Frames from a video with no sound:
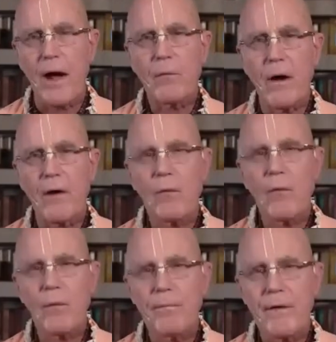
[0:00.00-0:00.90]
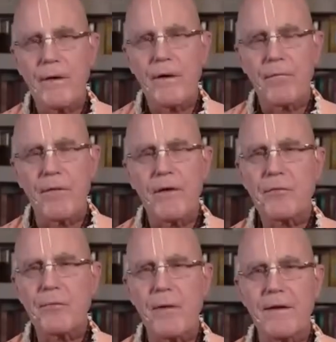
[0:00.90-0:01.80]
will finish
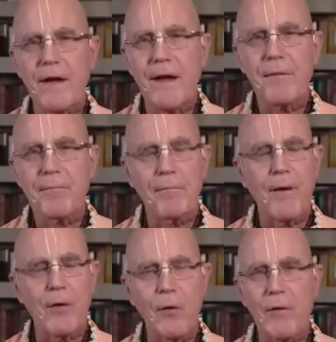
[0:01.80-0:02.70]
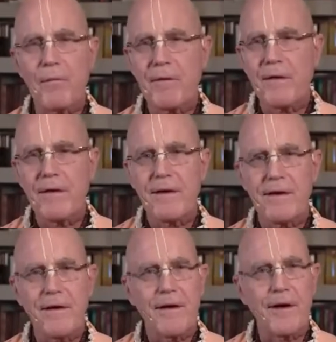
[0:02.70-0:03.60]
my day, my Lord
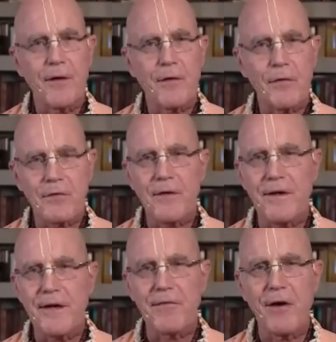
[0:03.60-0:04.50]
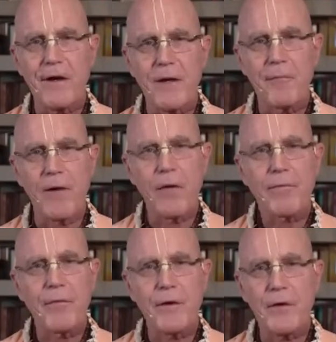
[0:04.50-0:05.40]
Krishna and Devaki, by
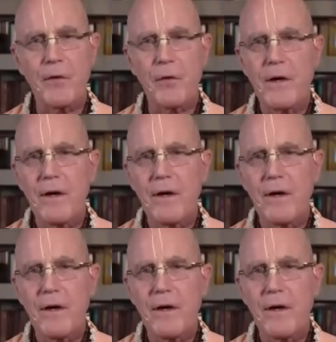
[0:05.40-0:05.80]
offering you